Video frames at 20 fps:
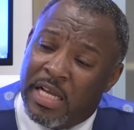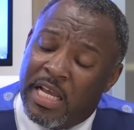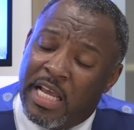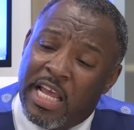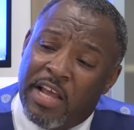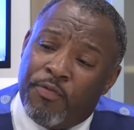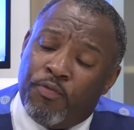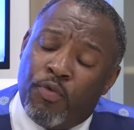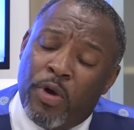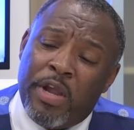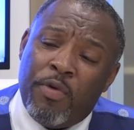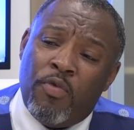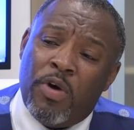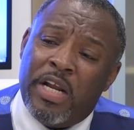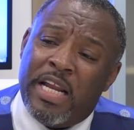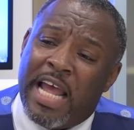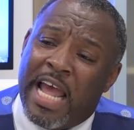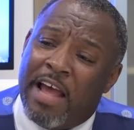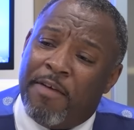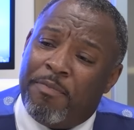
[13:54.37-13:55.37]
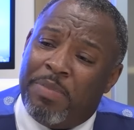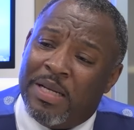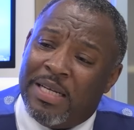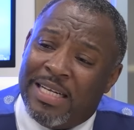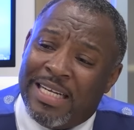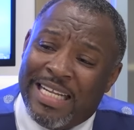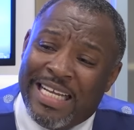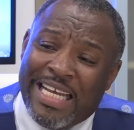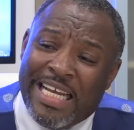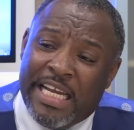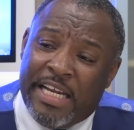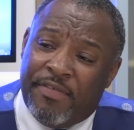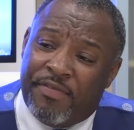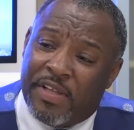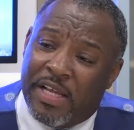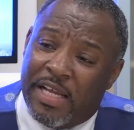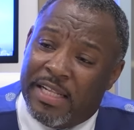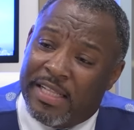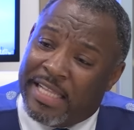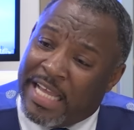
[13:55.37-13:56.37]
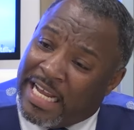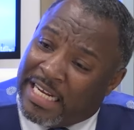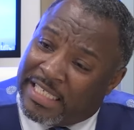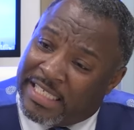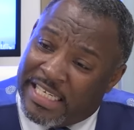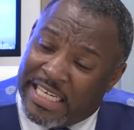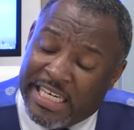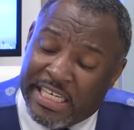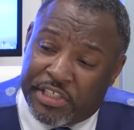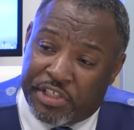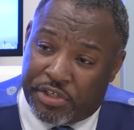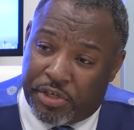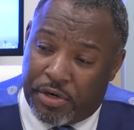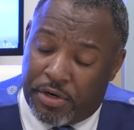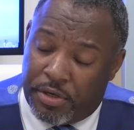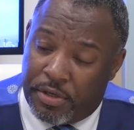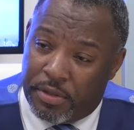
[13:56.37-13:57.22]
If we would have believed that teacher,